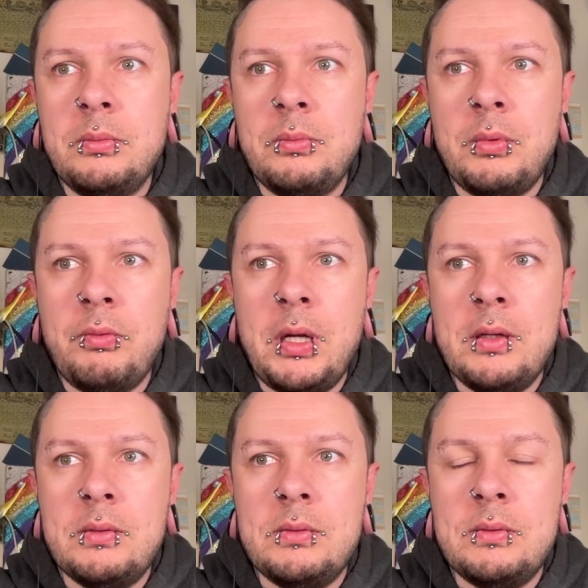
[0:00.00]

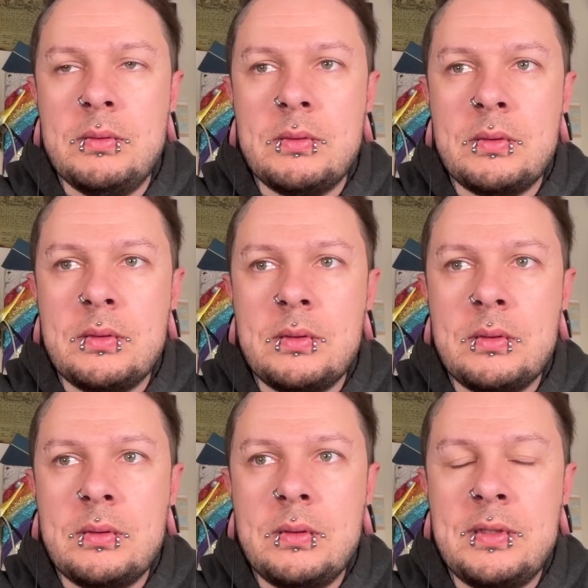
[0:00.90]
around
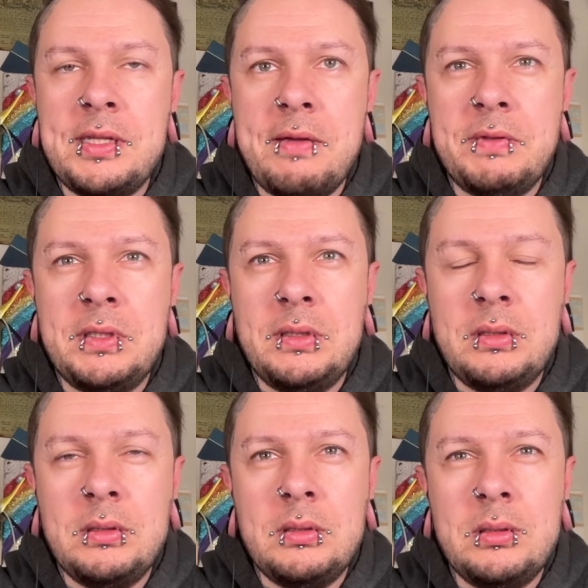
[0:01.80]
7.
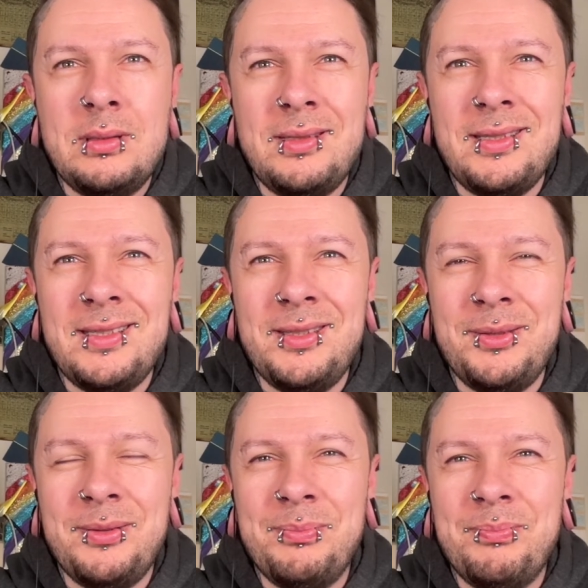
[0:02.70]

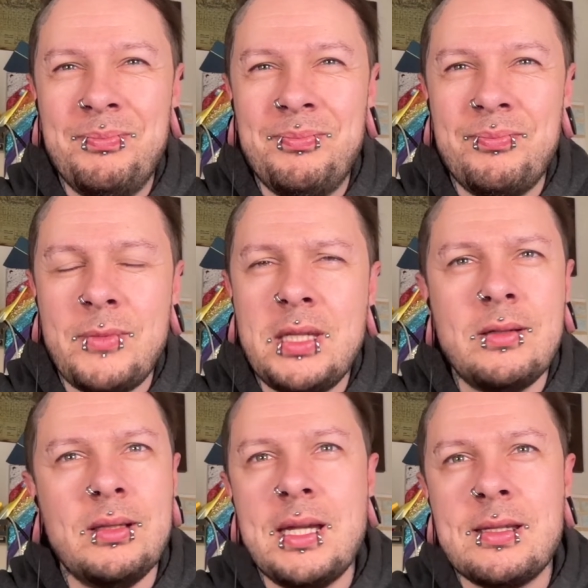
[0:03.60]
I
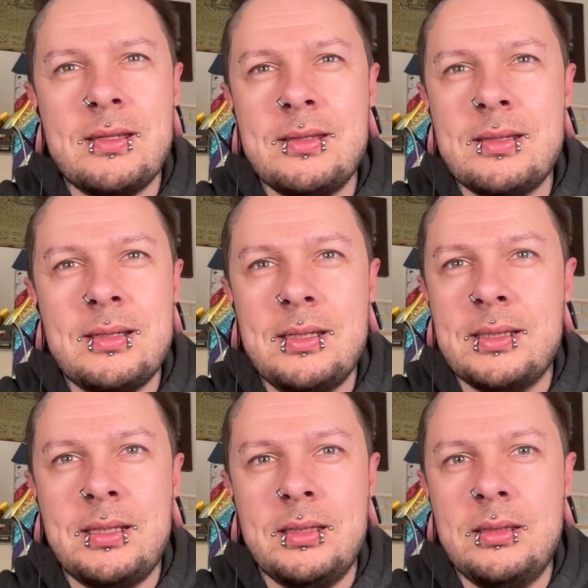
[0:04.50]
took lessons as a
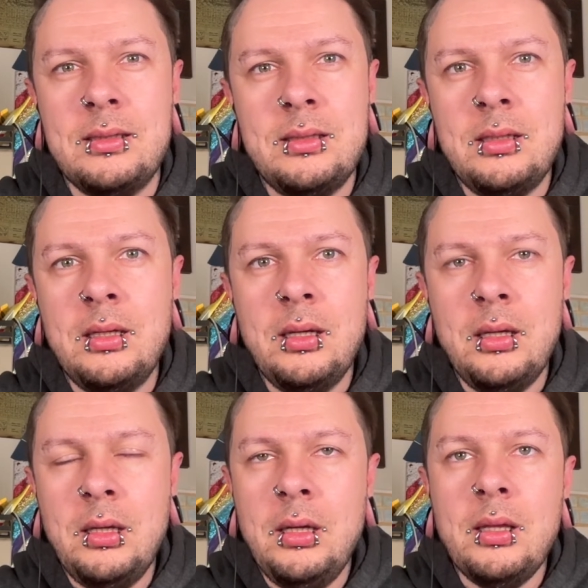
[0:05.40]
kid,
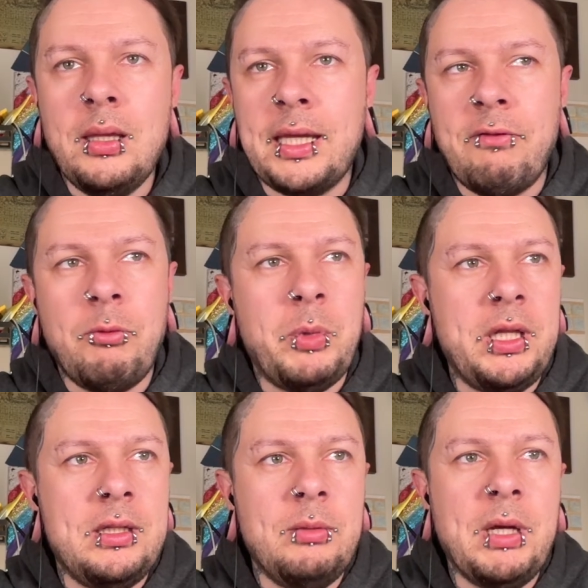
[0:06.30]
like everybody
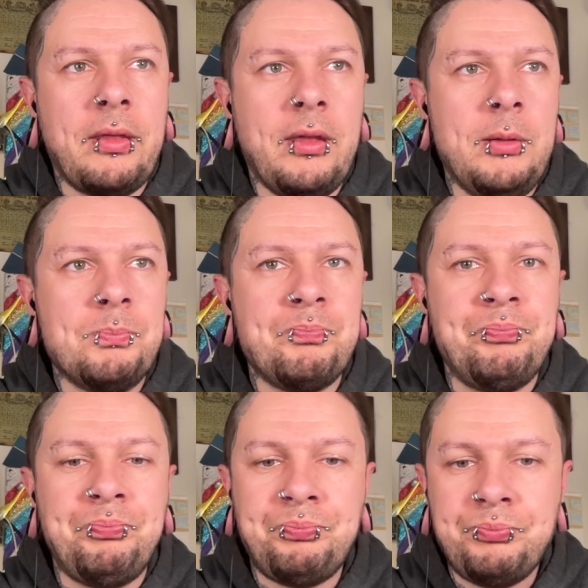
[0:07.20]
did back then.
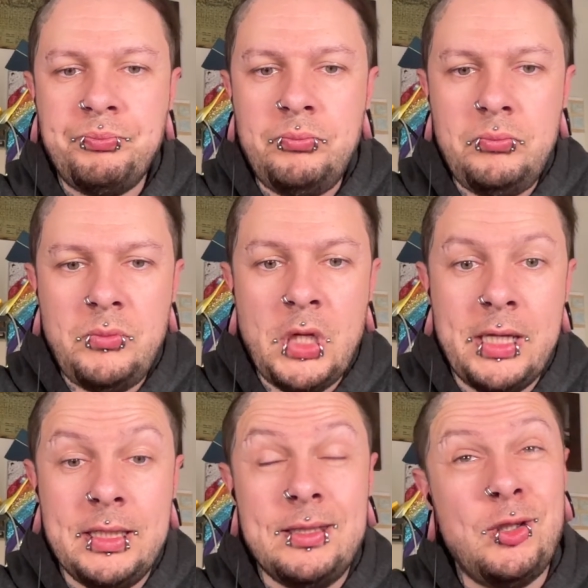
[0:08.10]
I
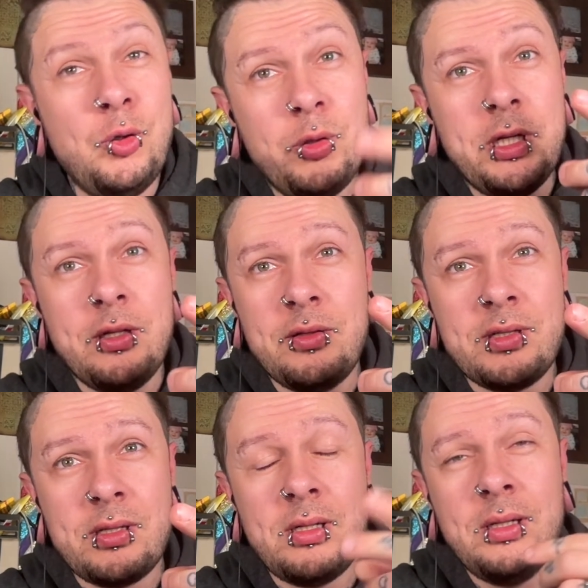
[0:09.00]
did 2
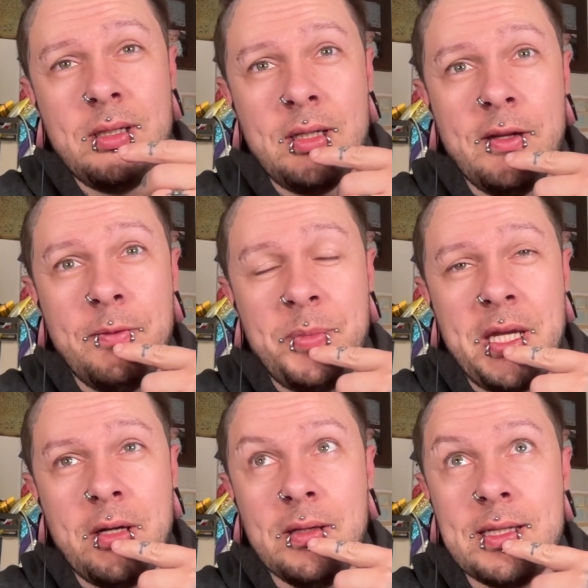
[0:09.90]
years of
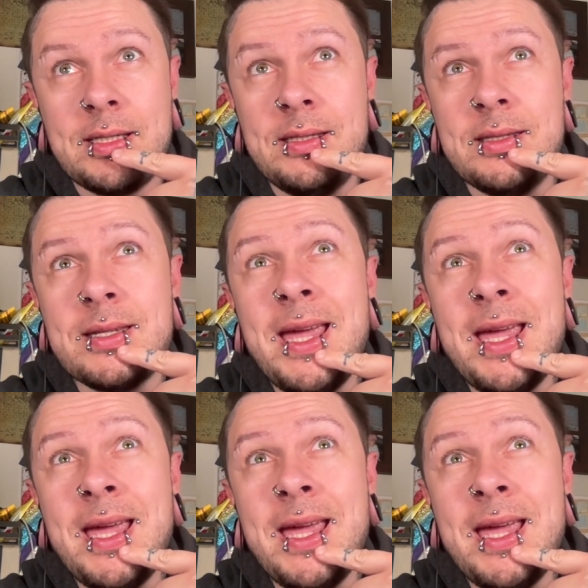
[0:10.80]
piano lessons,